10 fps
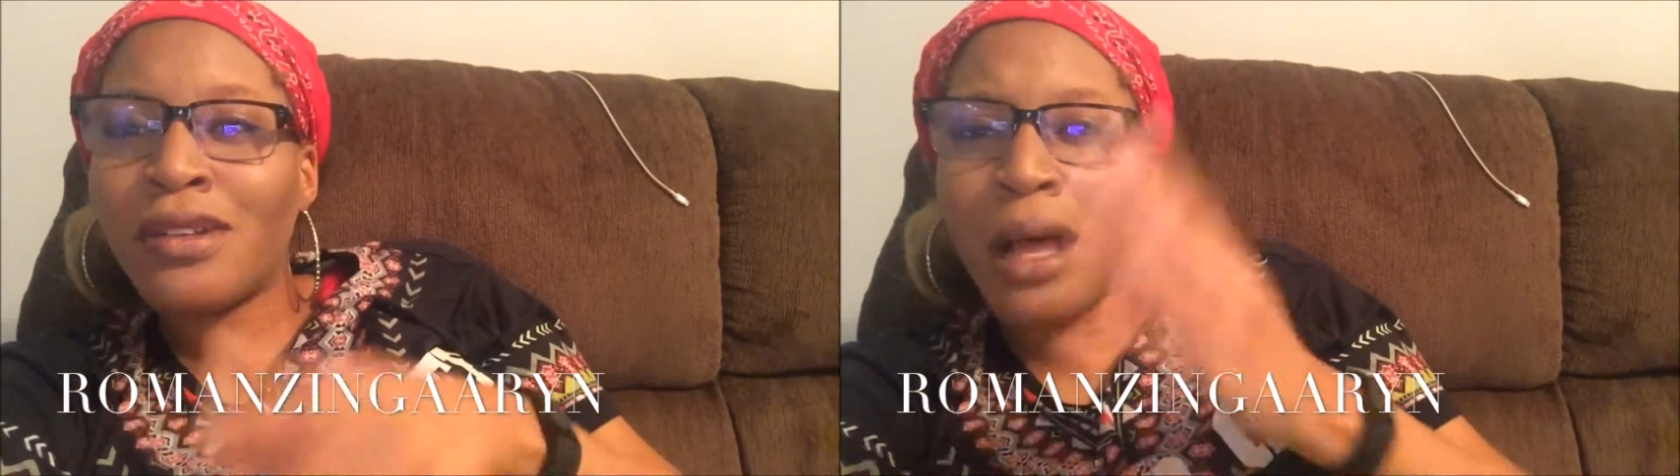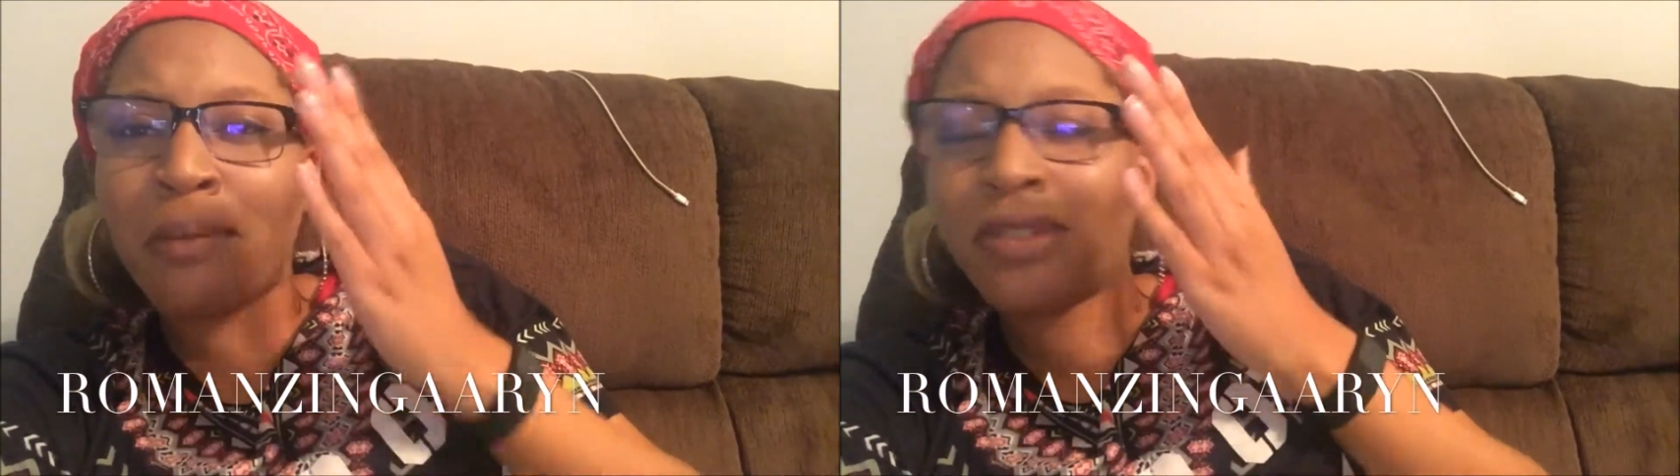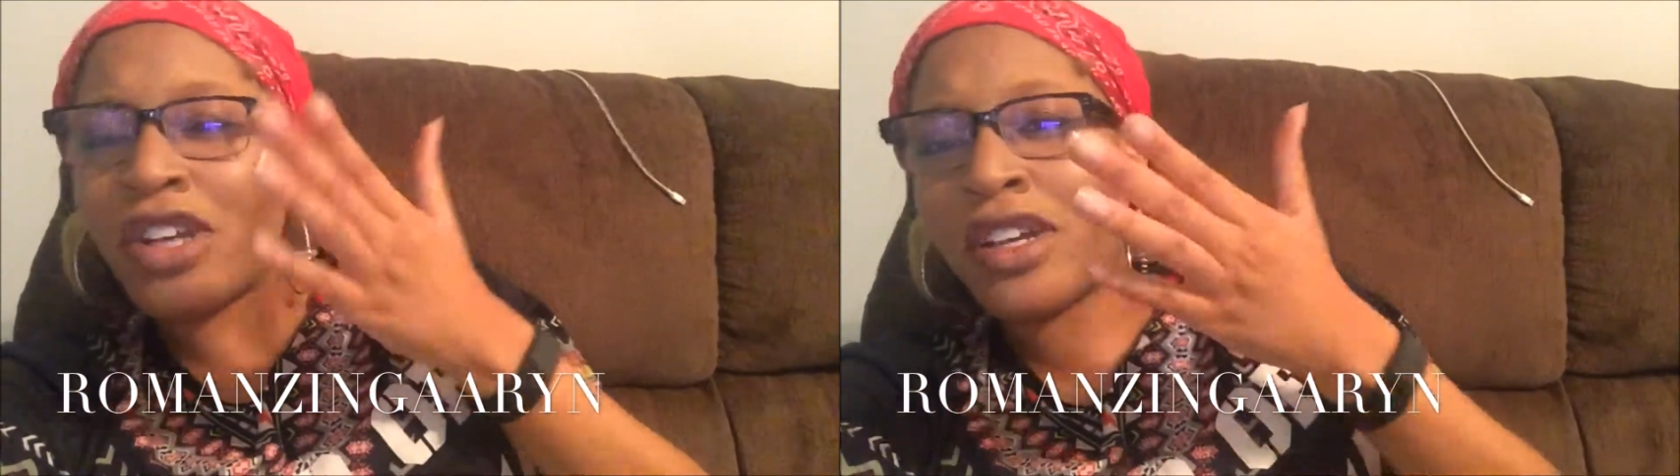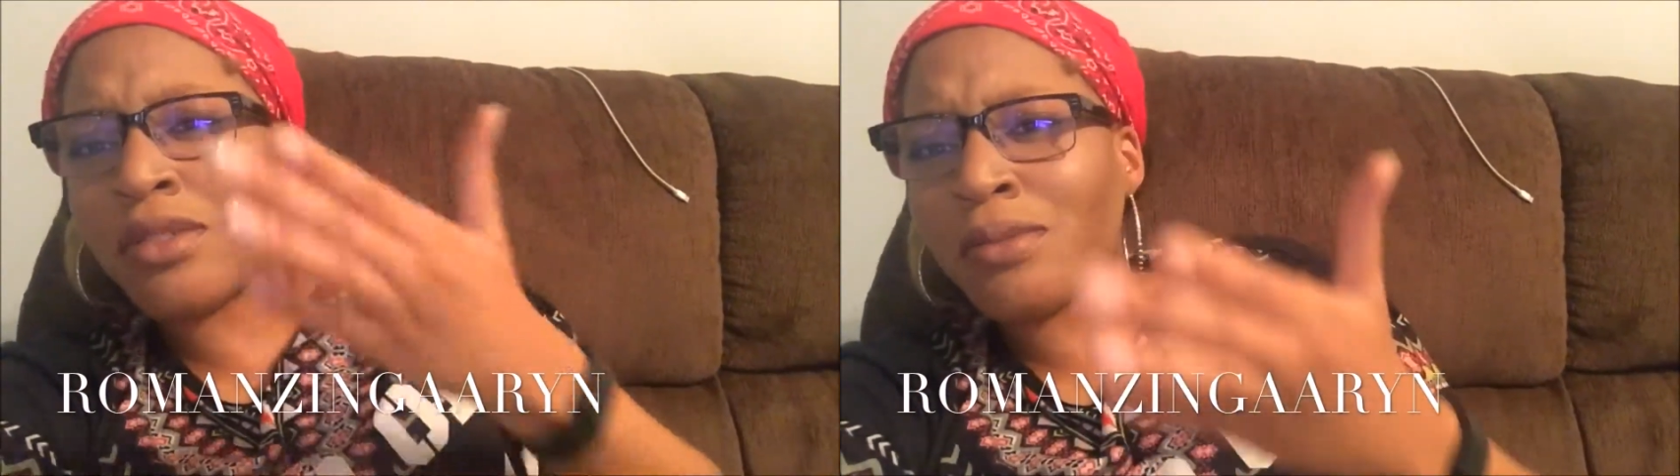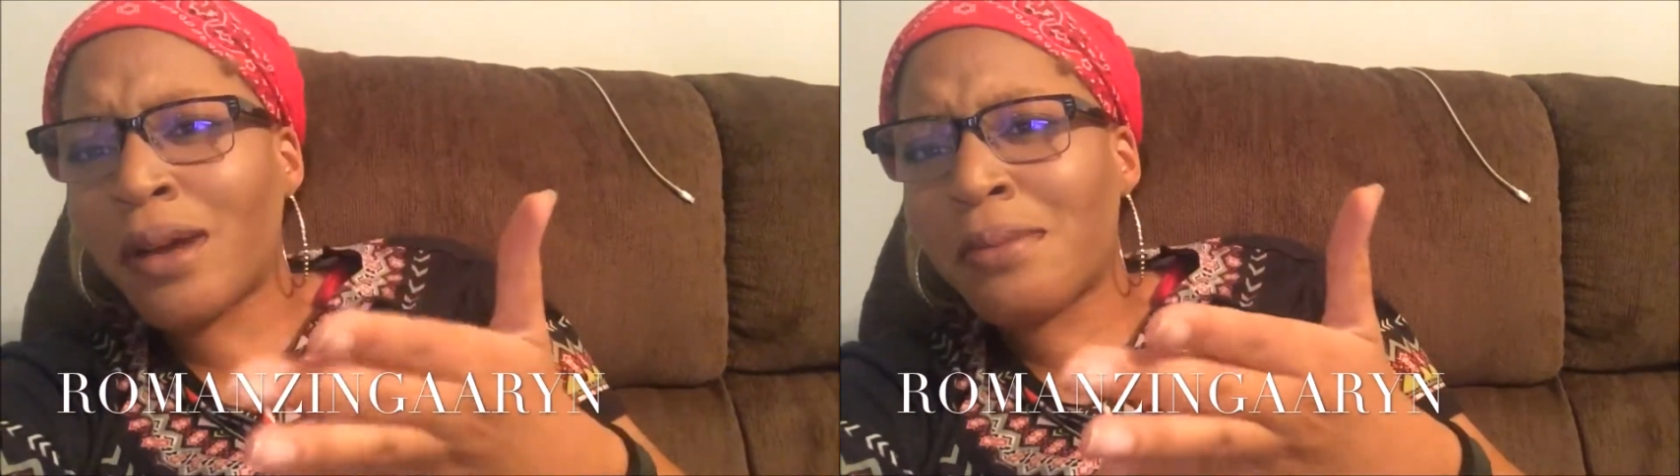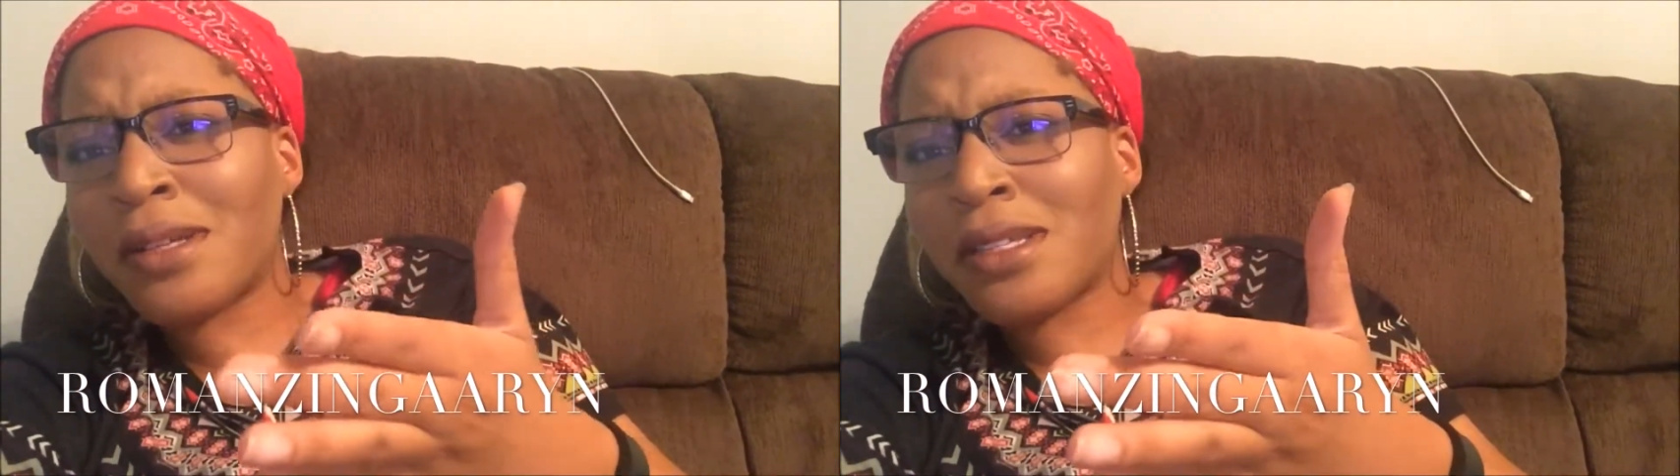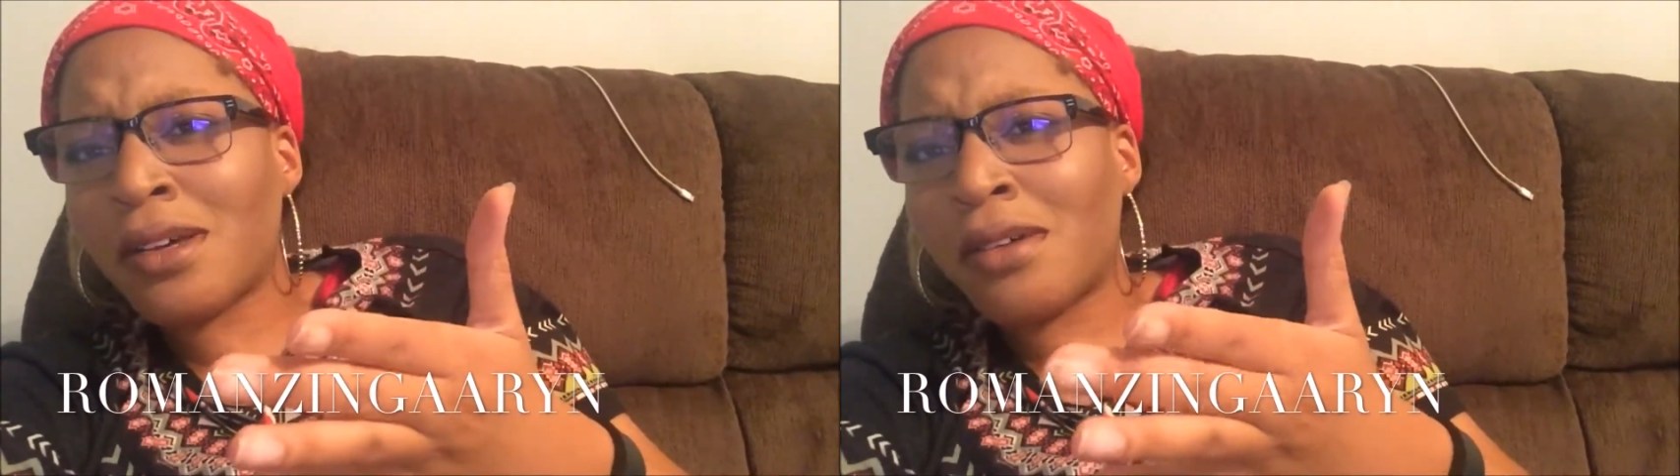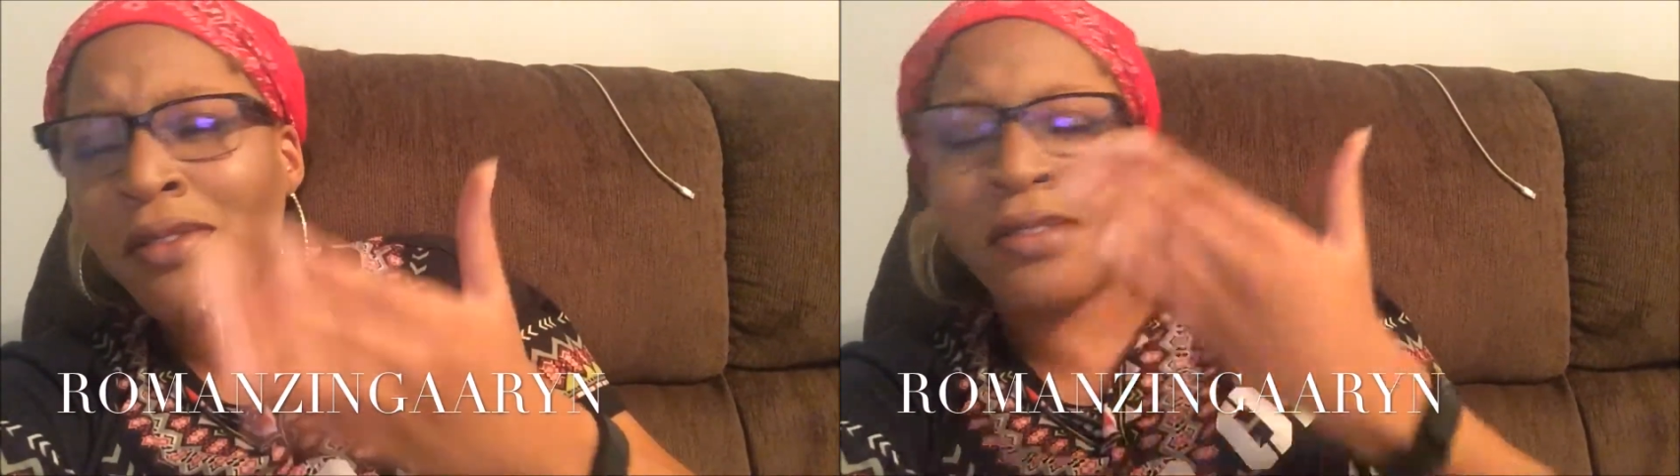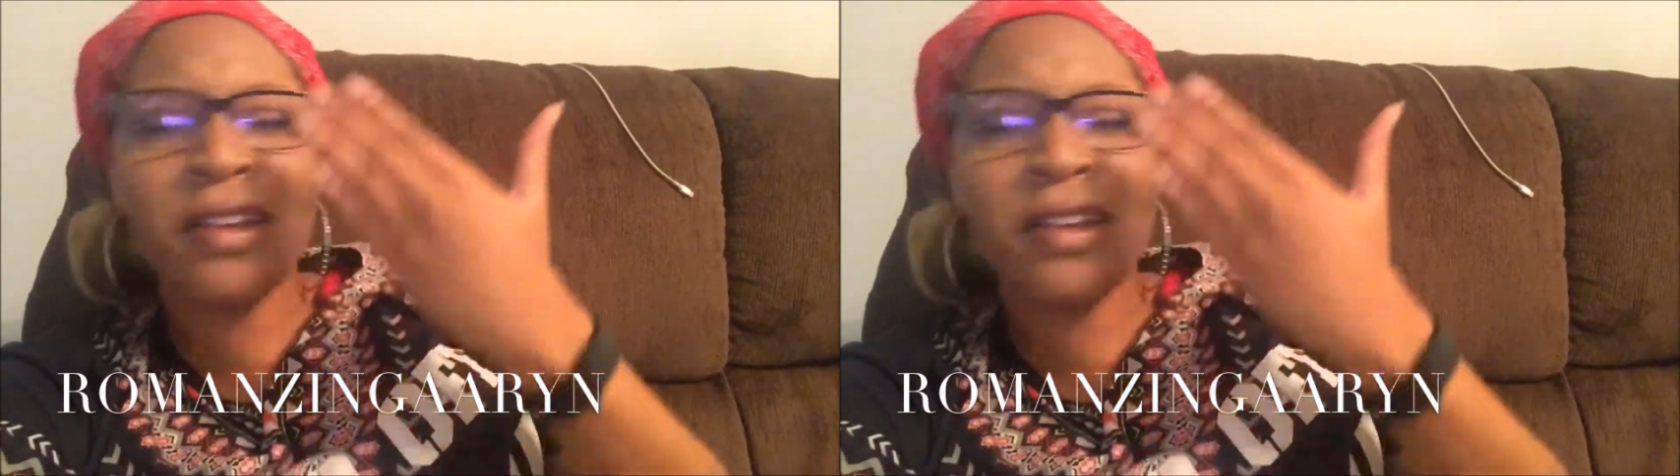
I'm trying to remind myself